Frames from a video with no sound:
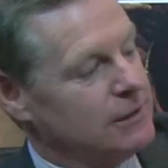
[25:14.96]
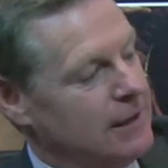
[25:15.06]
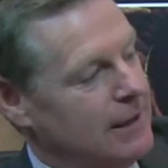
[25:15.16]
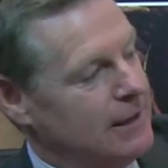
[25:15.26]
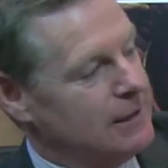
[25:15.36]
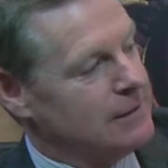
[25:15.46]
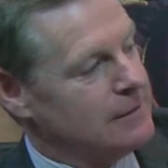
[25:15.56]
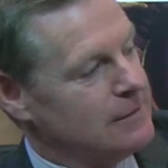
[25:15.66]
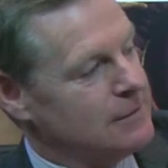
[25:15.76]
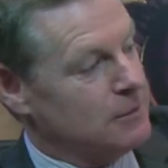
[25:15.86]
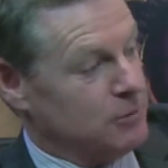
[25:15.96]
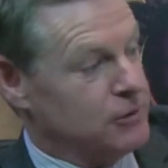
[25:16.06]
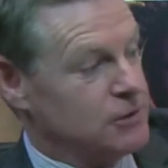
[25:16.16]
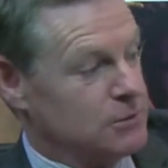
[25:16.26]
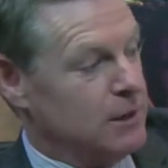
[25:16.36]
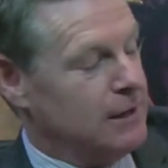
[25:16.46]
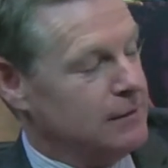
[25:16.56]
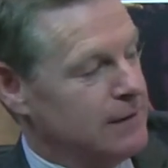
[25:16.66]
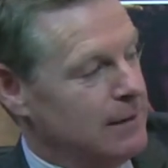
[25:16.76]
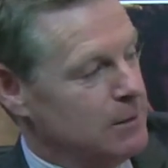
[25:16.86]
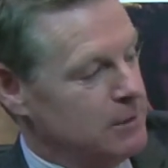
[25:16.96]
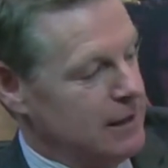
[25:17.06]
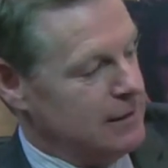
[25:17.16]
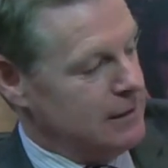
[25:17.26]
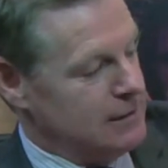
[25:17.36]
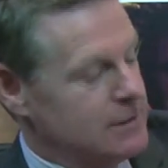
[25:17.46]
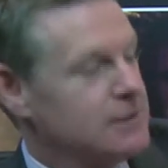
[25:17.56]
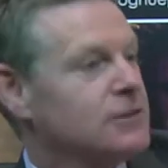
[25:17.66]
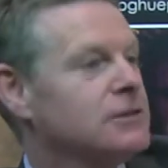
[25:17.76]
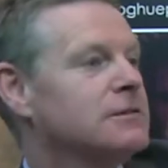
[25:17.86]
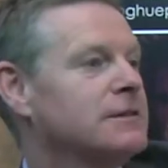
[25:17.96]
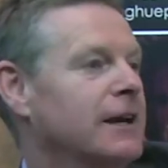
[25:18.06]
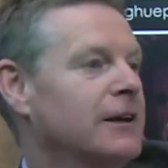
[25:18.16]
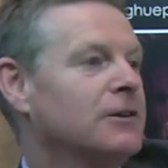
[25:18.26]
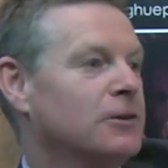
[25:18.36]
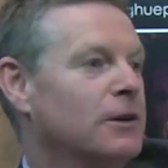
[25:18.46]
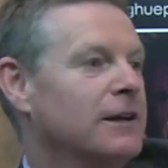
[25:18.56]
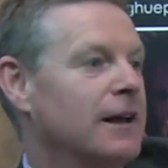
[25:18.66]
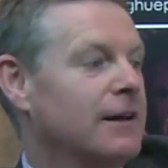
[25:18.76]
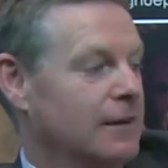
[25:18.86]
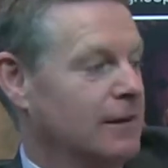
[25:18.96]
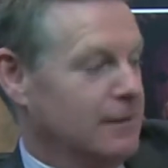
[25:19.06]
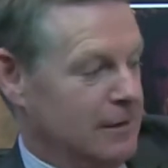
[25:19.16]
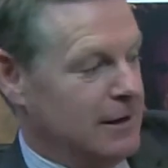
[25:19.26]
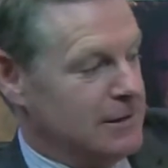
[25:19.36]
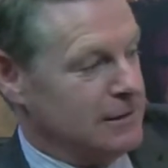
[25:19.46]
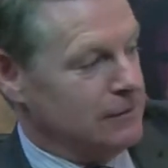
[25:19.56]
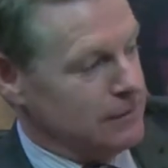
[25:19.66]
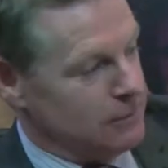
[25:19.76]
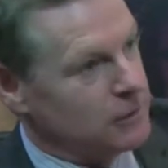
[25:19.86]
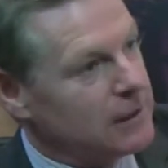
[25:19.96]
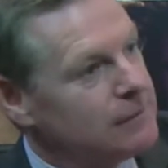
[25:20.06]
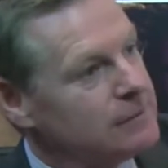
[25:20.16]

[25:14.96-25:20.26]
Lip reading: and there are brothers as well in the family, but then they got the sisters taken on their own like that, and it's a lovely photograph.